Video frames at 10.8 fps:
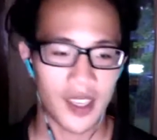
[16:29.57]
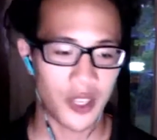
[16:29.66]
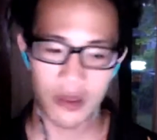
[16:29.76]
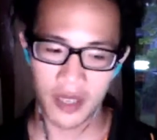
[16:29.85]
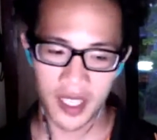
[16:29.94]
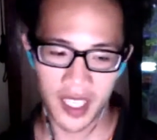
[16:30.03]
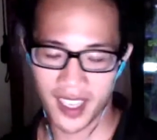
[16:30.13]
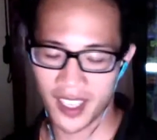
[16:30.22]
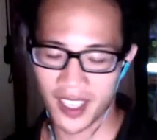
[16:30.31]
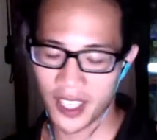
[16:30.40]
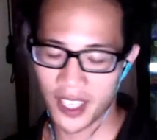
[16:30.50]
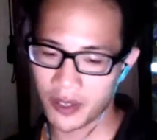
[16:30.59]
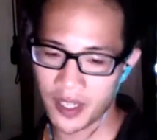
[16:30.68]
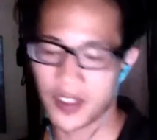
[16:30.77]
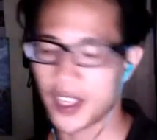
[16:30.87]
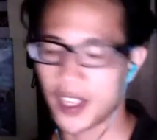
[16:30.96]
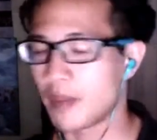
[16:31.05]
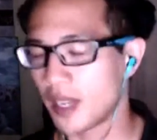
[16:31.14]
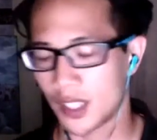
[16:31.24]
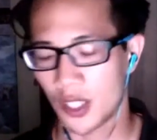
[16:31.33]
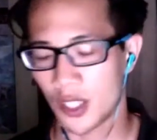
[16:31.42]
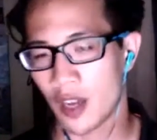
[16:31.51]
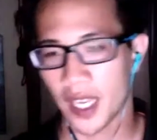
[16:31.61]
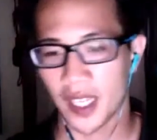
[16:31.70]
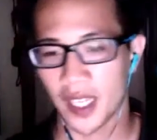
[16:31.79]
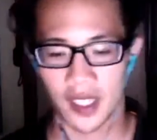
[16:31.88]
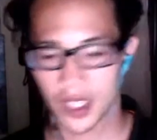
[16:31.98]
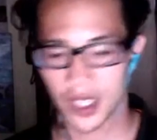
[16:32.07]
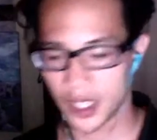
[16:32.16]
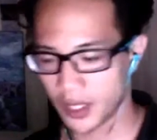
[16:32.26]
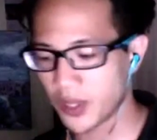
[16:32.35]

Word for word: You don't need to think about it too complicated.